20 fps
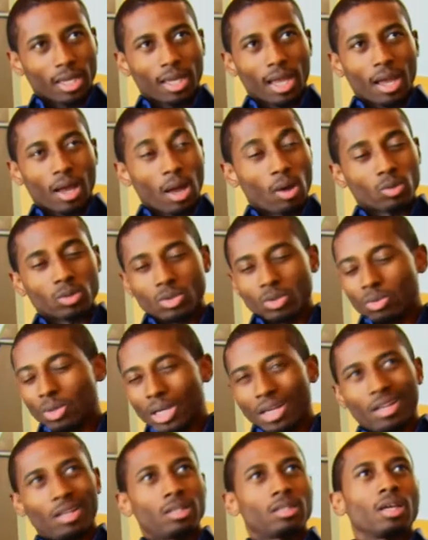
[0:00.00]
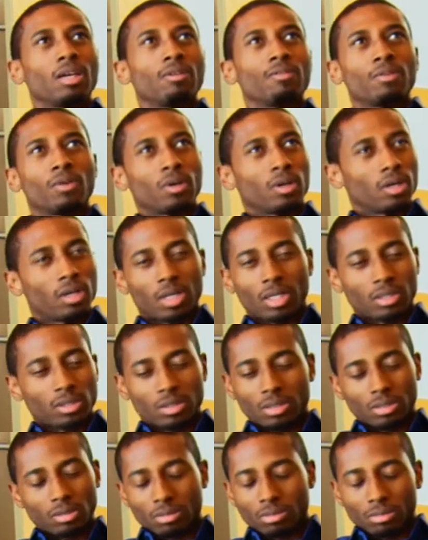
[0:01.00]
like, I'll do anything for her.
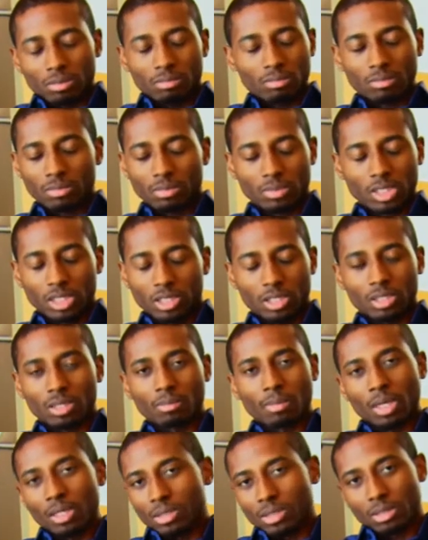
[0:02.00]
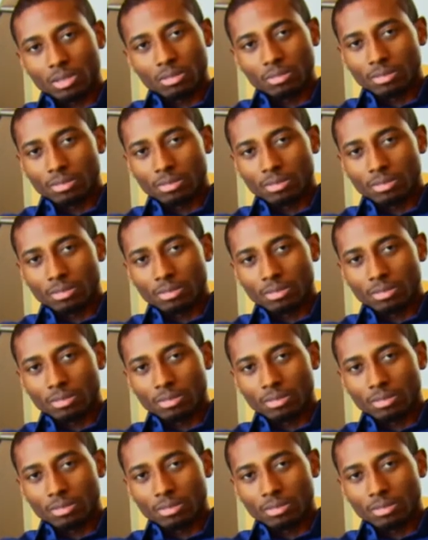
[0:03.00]
She's just amazing.